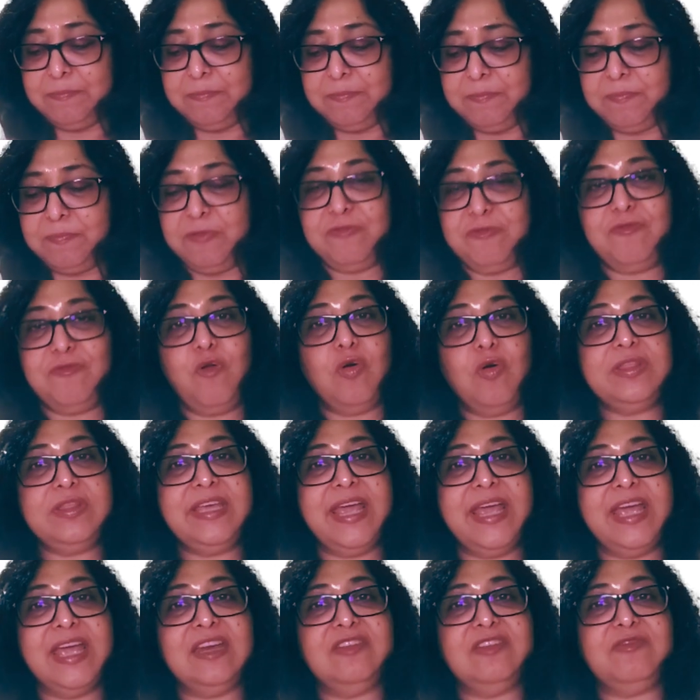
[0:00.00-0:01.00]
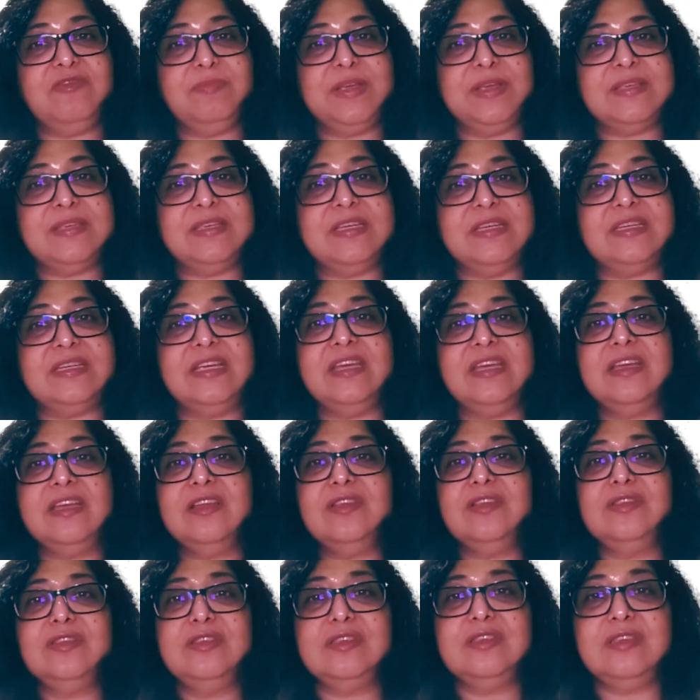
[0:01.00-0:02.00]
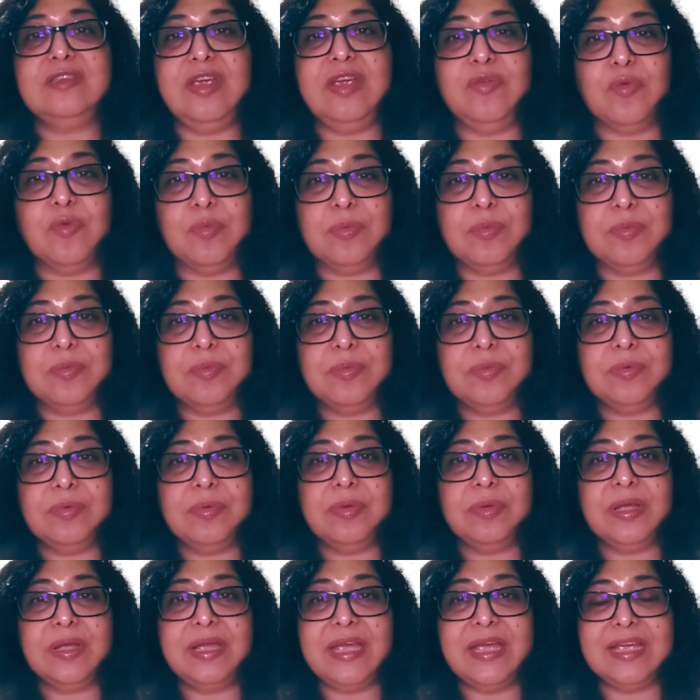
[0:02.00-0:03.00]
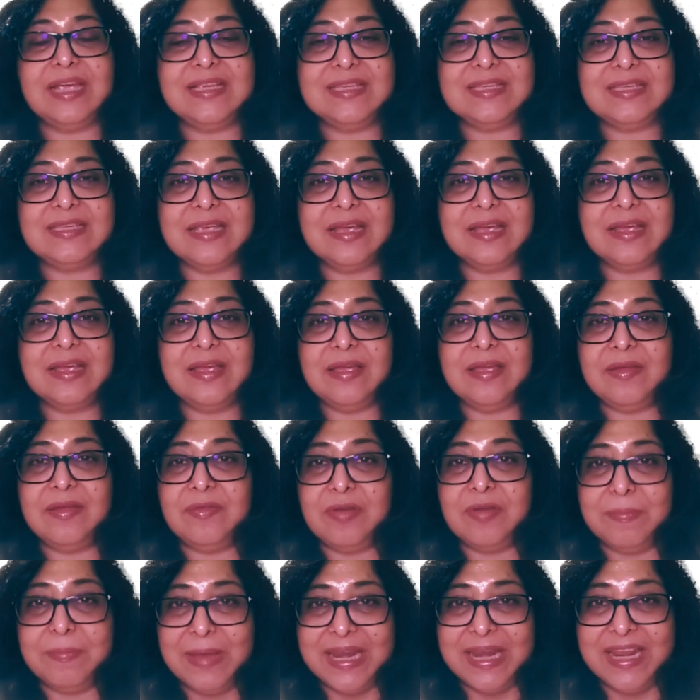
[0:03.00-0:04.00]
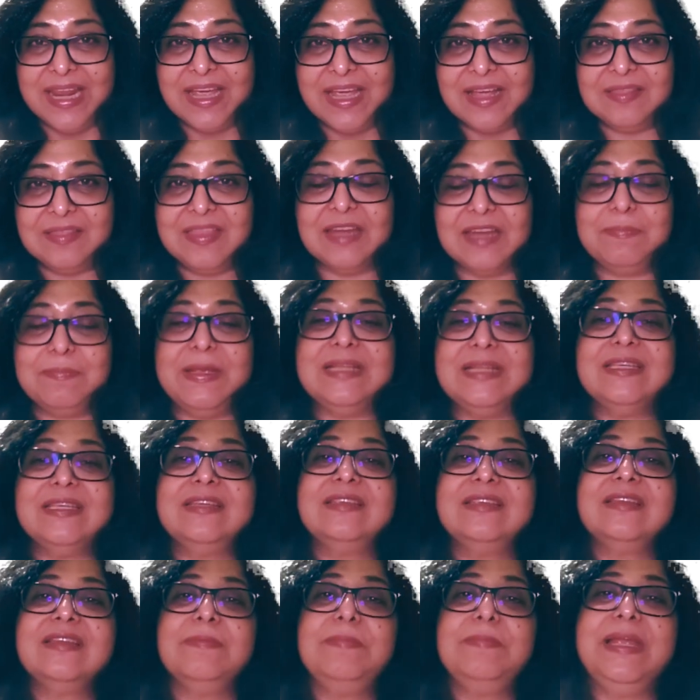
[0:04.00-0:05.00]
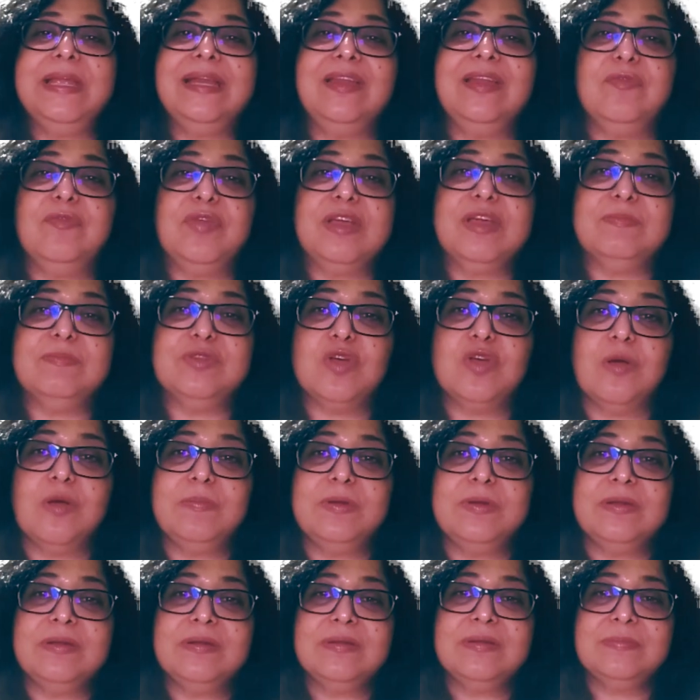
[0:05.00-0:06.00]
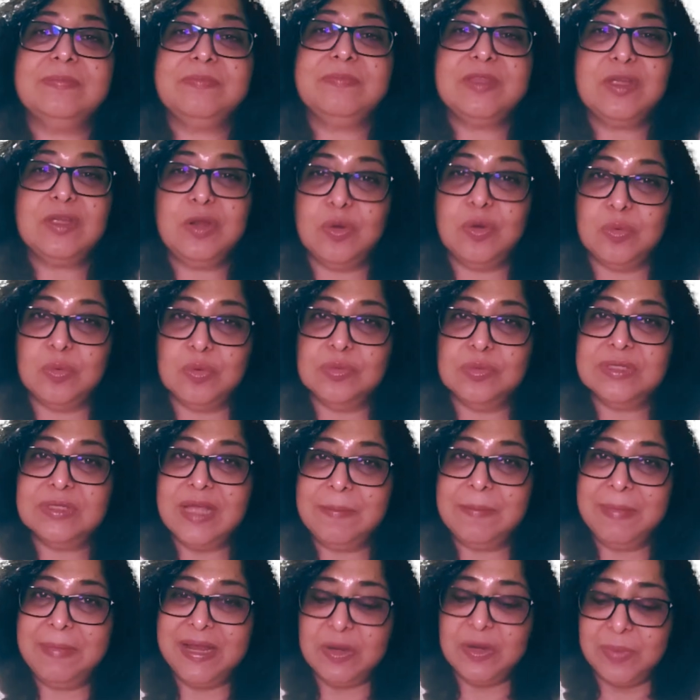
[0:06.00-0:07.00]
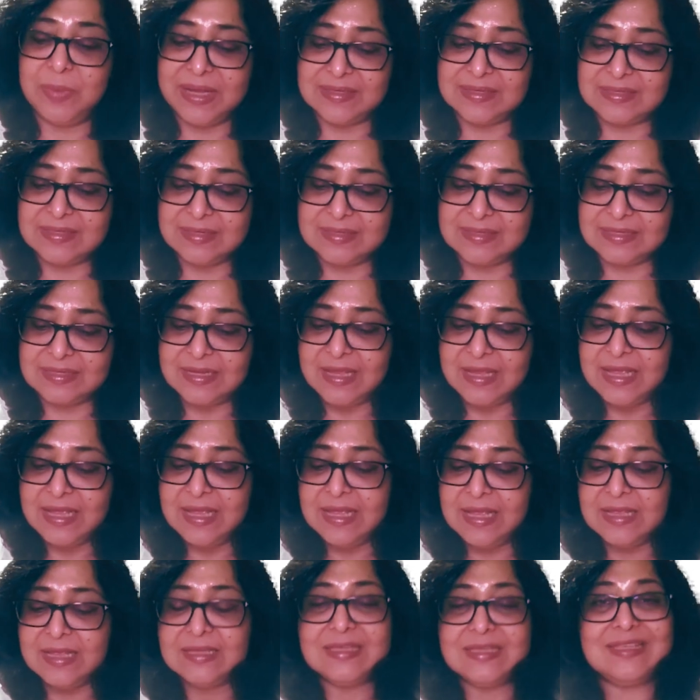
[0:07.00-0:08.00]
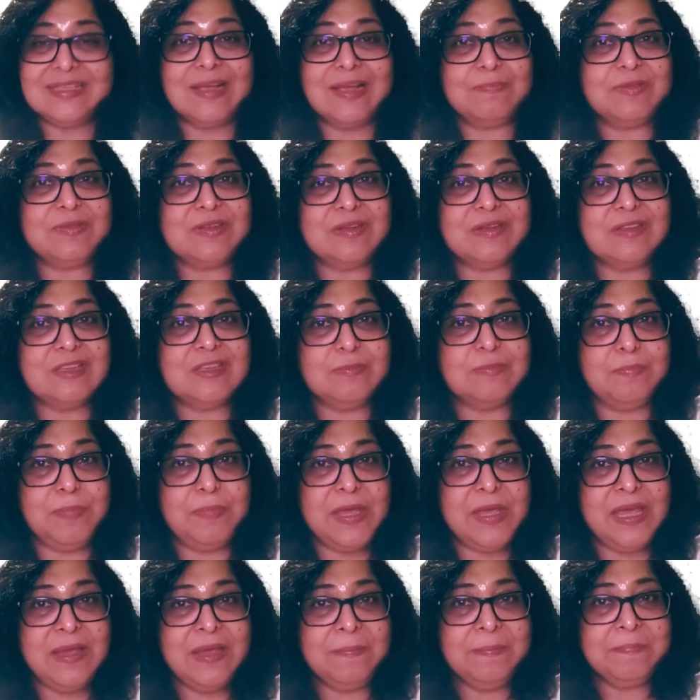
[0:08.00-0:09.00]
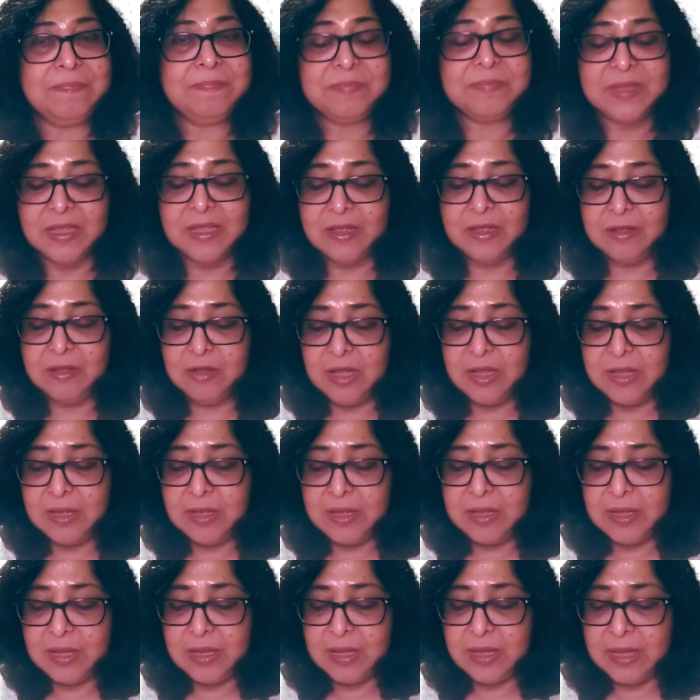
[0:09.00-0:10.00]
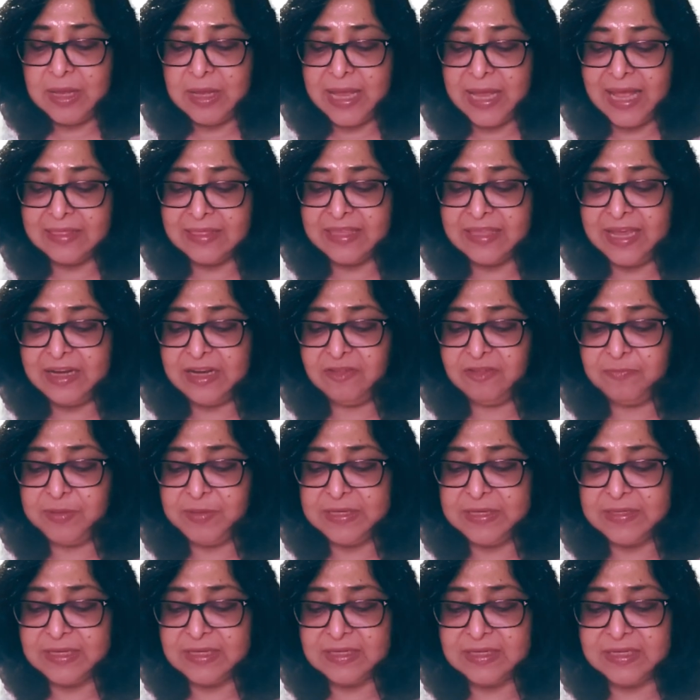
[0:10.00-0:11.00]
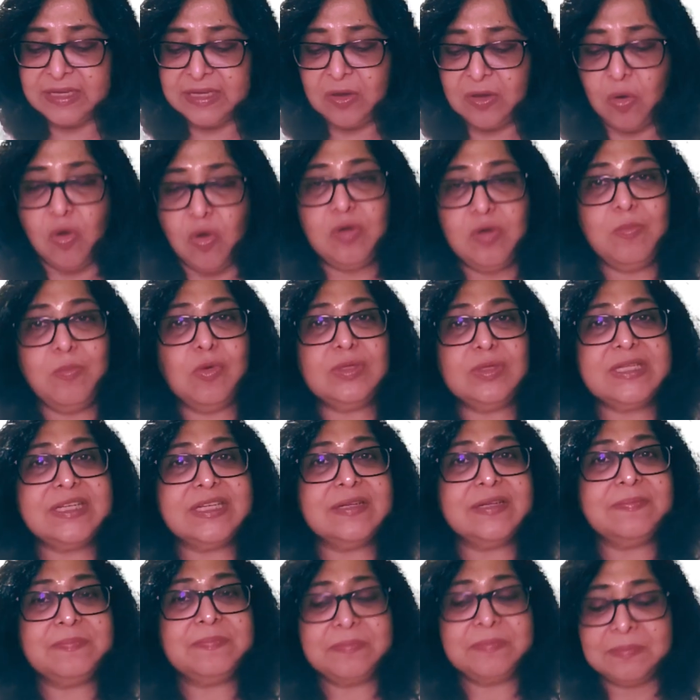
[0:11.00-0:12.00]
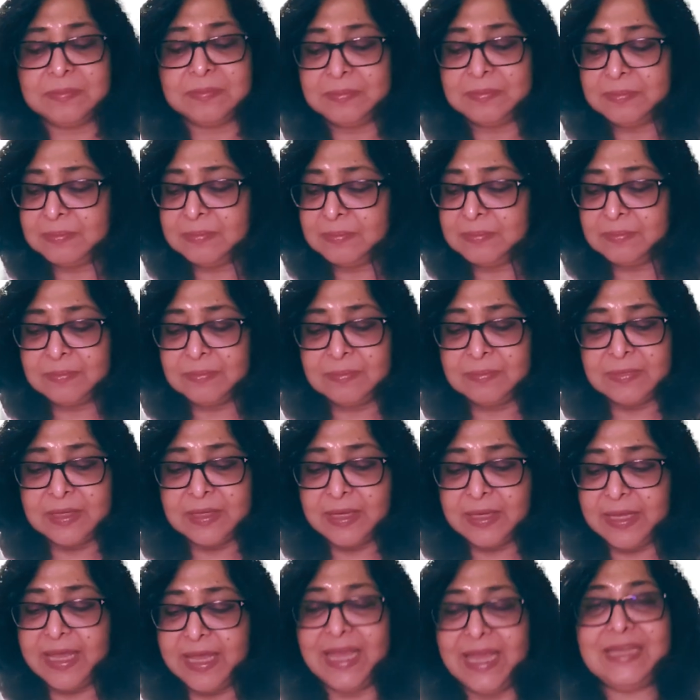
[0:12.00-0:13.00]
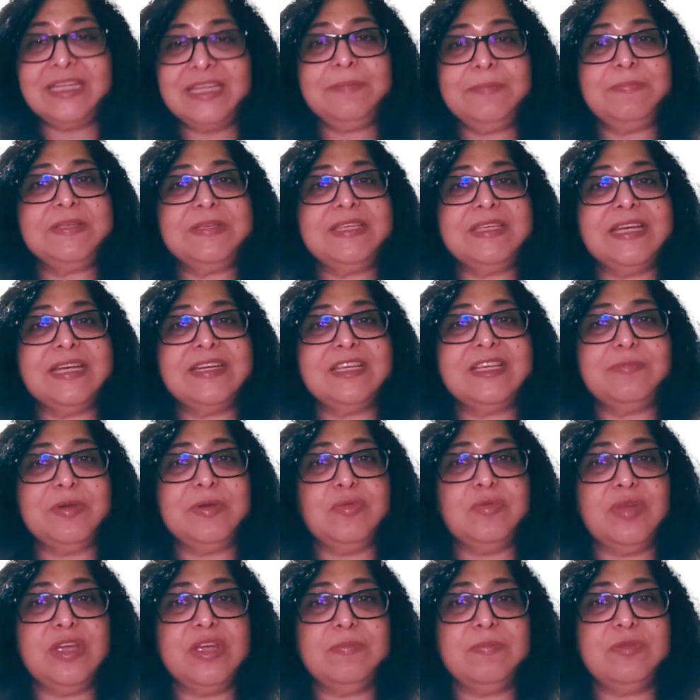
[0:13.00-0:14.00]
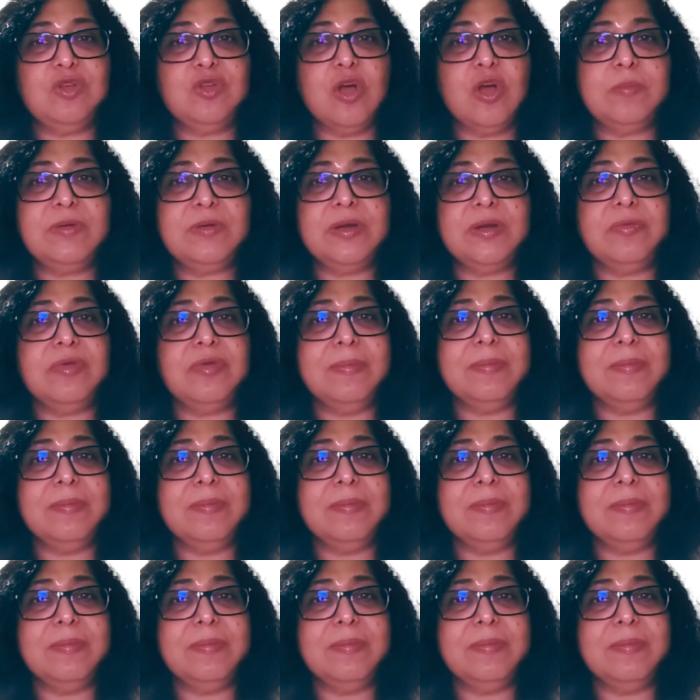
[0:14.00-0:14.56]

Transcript: Before the end of PCT, 0 is remaining. That means it is completely reabsorbed. Glucose, amino acids. Substance B, at the end of PCT, almost 80% has been reabsorbed.